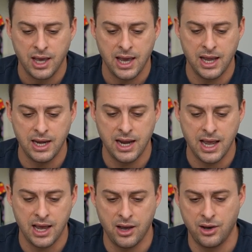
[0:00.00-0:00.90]
and
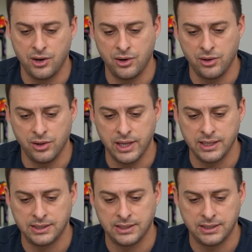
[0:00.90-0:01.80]
now
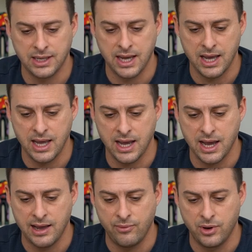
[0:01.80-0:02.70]
let's say
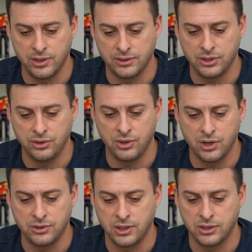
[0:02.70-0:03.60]
I want to
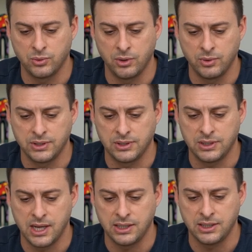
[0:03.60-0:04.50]
go to this one with
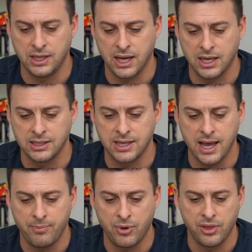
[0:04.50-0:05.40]
Stacy. I can
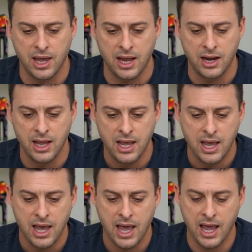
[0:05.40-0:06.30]
tap on that
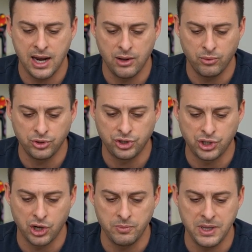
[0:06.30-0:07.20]
and it will
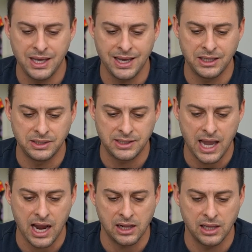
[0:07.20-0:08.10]
show me
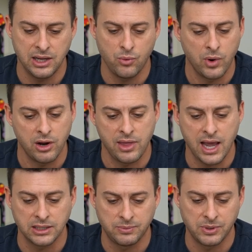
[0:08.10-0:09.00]
exactly where
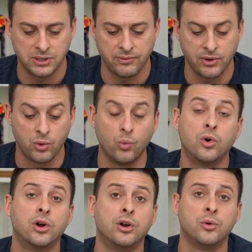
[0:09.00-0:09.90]
that specific
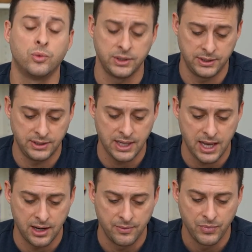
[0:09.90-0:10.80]
word was
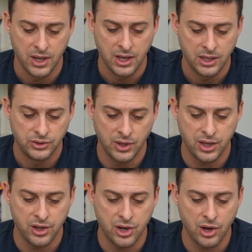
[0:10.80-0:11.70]
said. So I
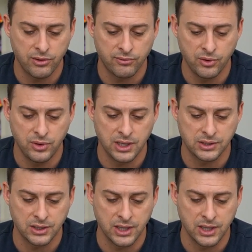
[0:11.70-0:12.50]
can go through this